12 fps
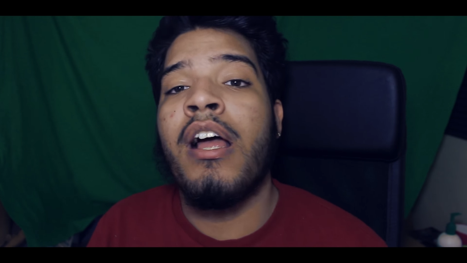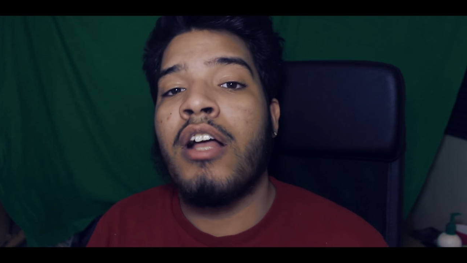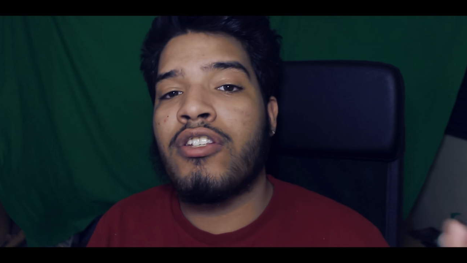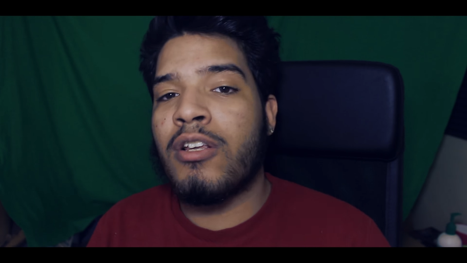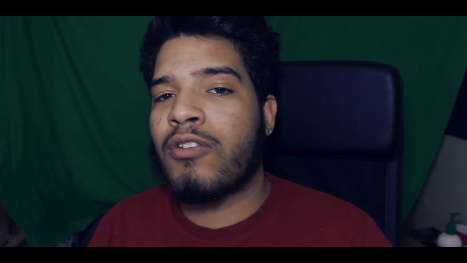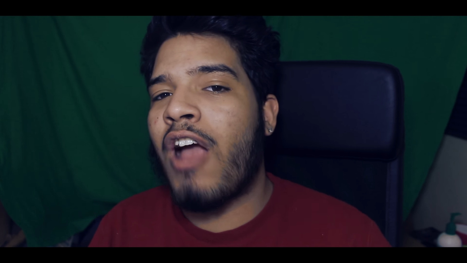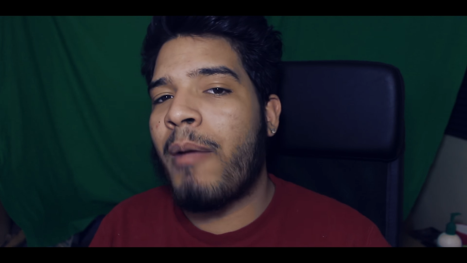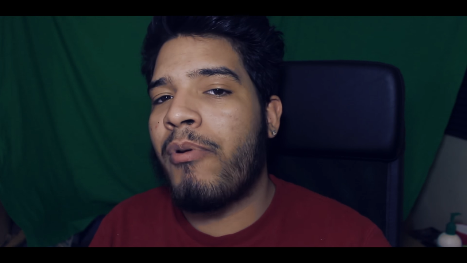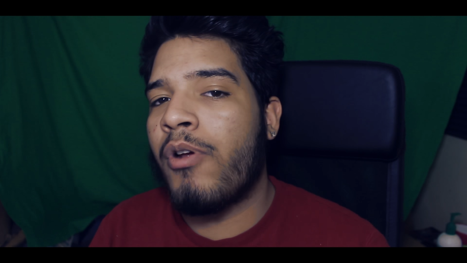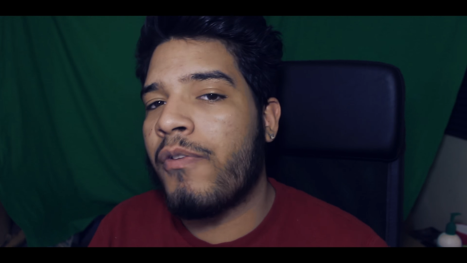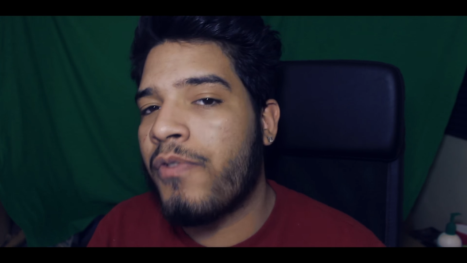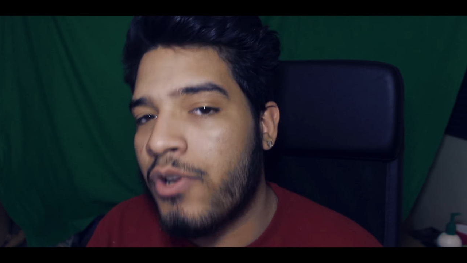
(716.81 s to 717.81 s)
Subscribe
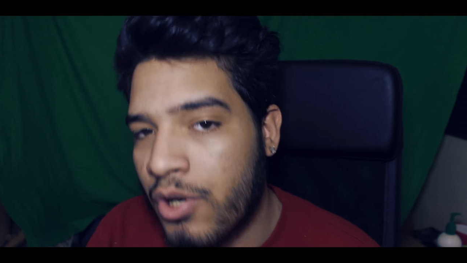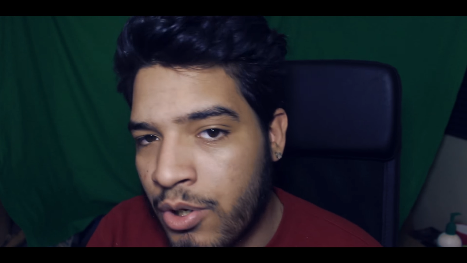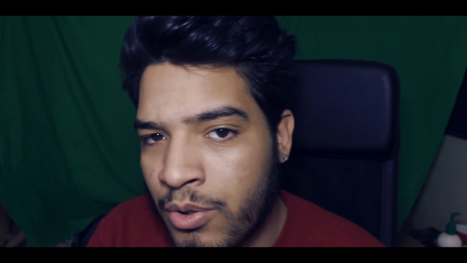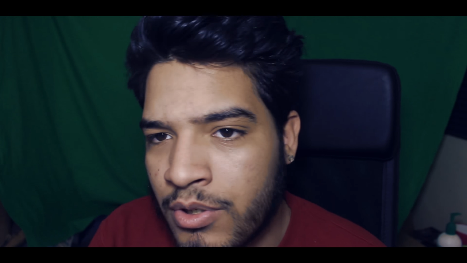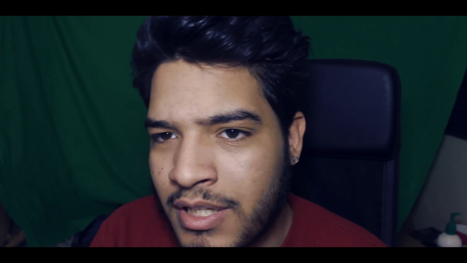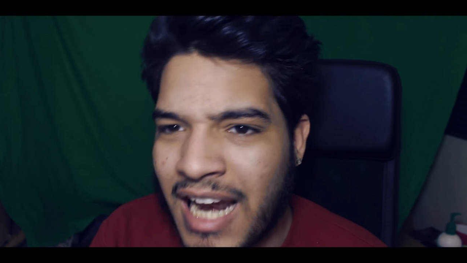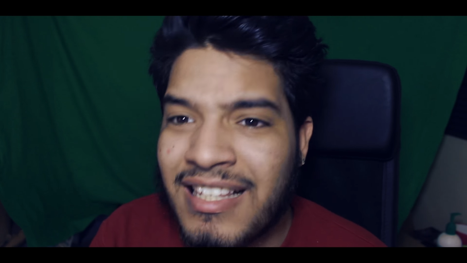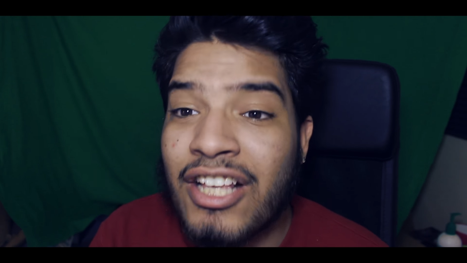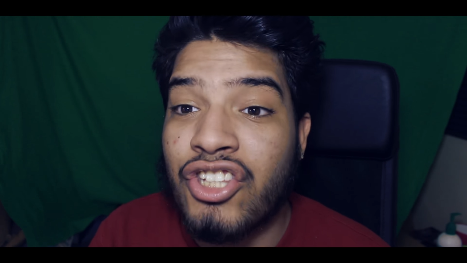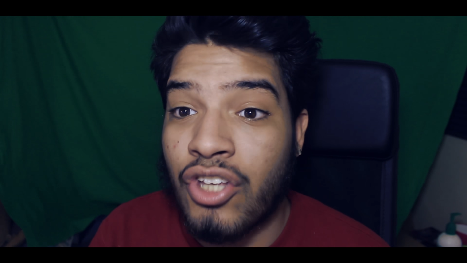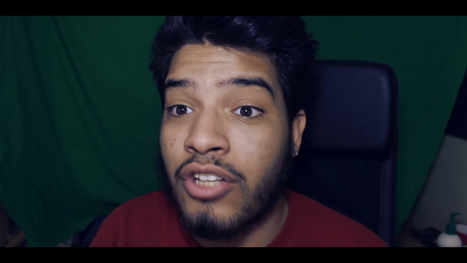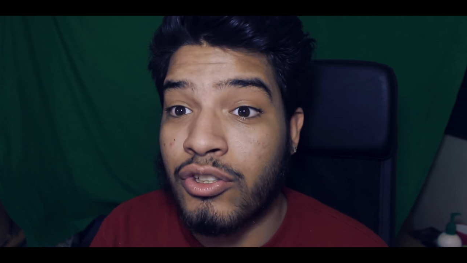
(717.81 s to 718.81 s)
here if you're new. Did I say
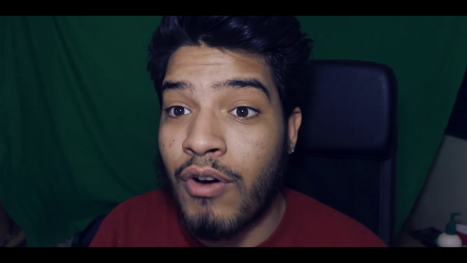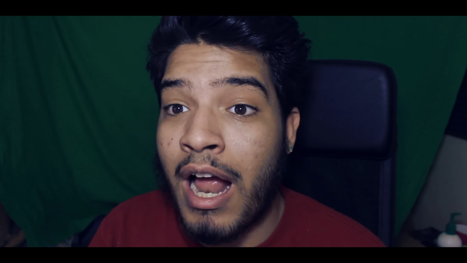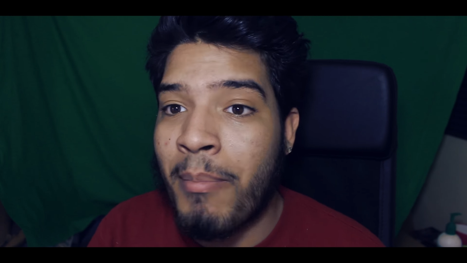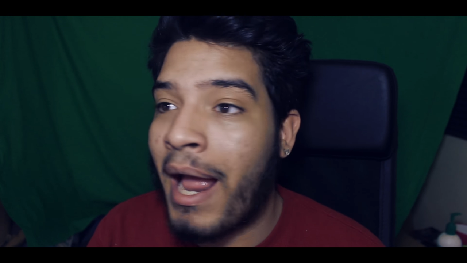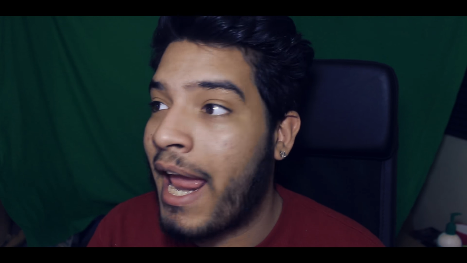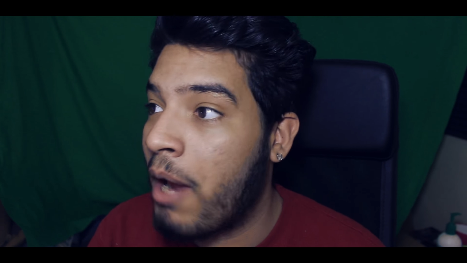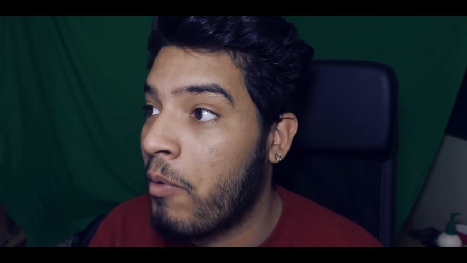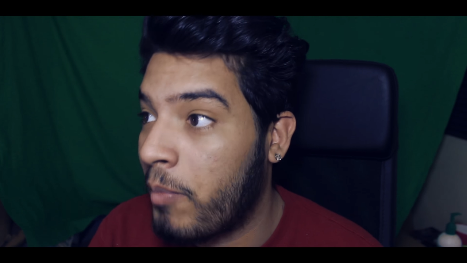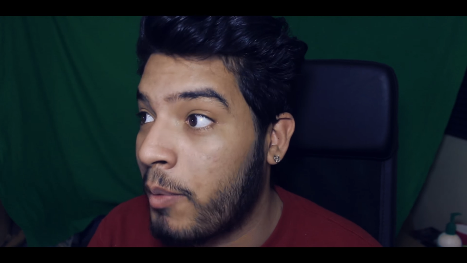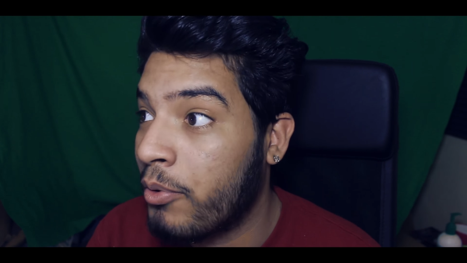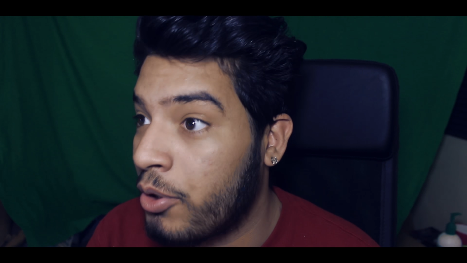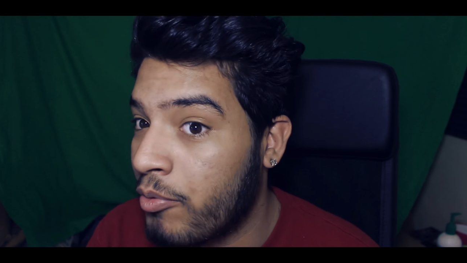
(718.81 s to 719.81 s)
subscribe? I hate when
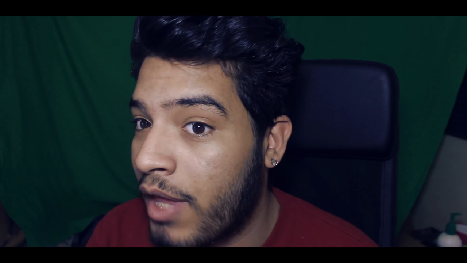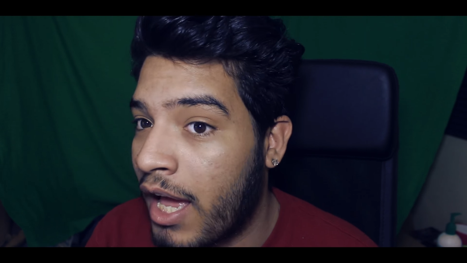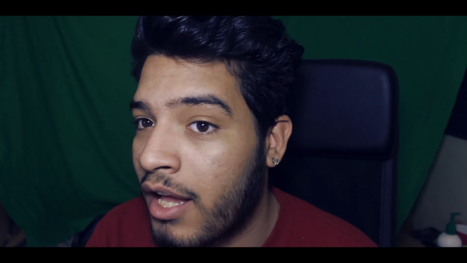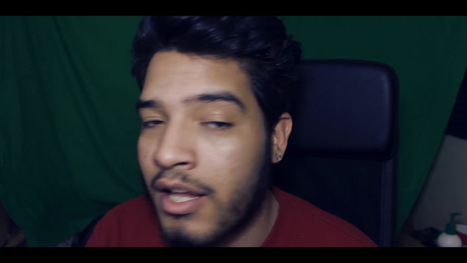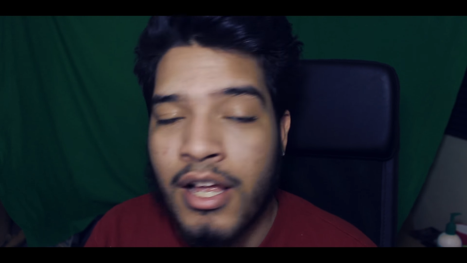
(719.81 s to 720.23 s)
people do that.